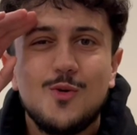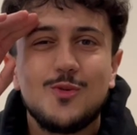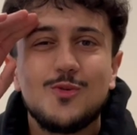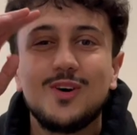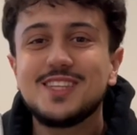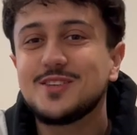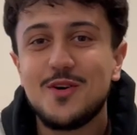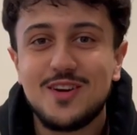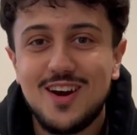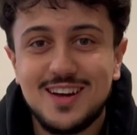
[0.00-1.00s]
What is
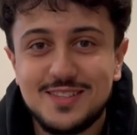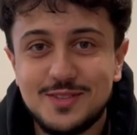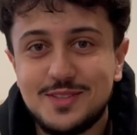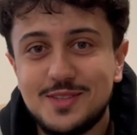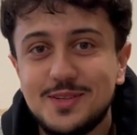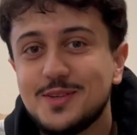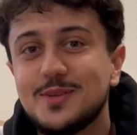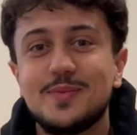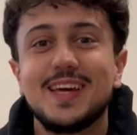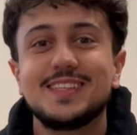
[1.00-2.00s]
going on
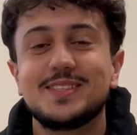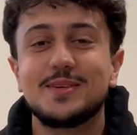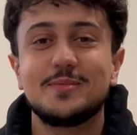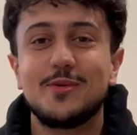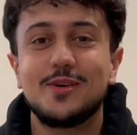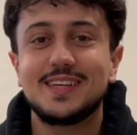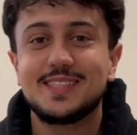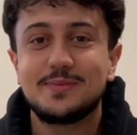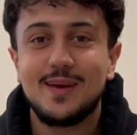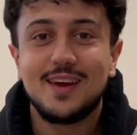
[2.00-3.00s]
YouTube? It's your boy
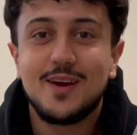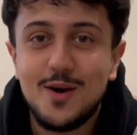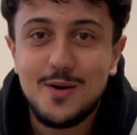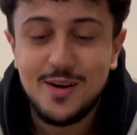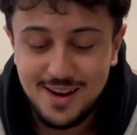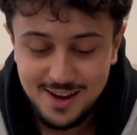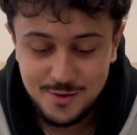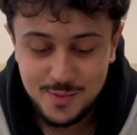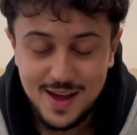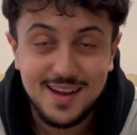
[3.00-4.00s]
Spanko. Uh,
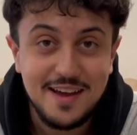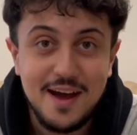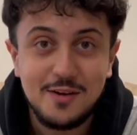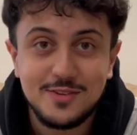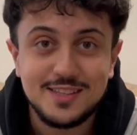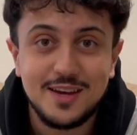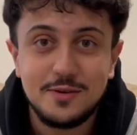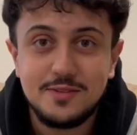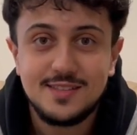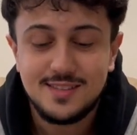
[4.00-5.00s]
we're back at Alpha's
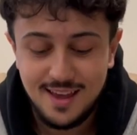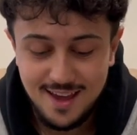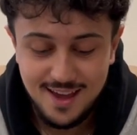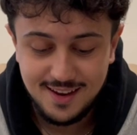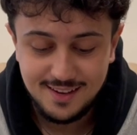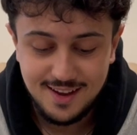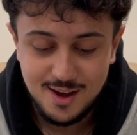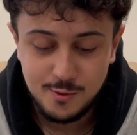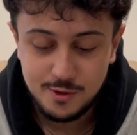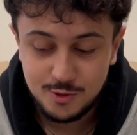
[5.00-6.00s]
house and
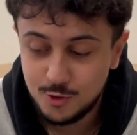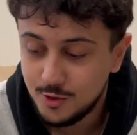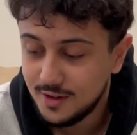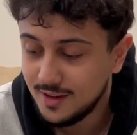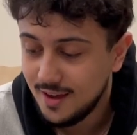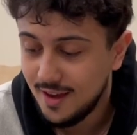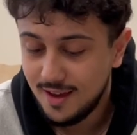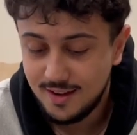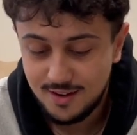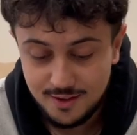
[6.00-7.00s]
uh, we're doing
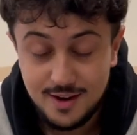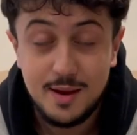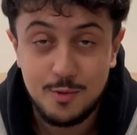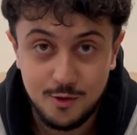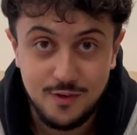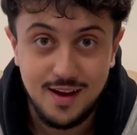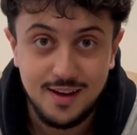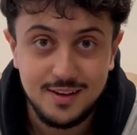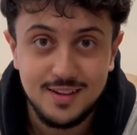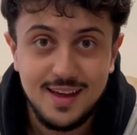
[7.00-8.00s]
another deck
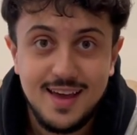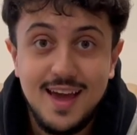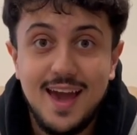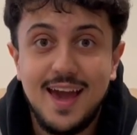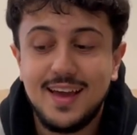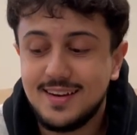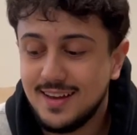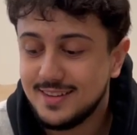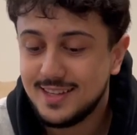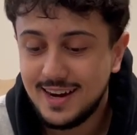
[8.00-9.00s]
profile. And
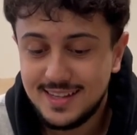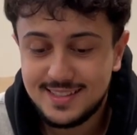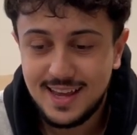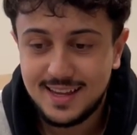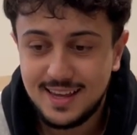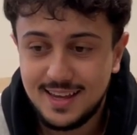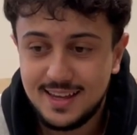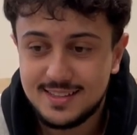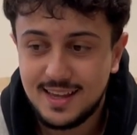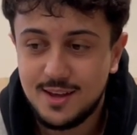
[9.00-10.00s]
uh, today's deck
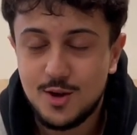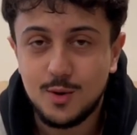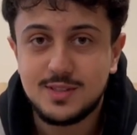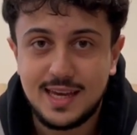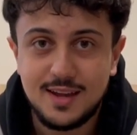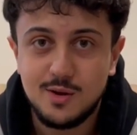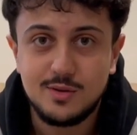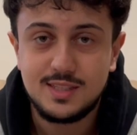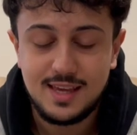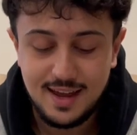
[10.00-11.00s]
is a Go Second
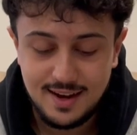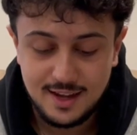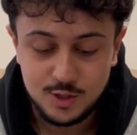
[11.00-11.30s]
OTK deck.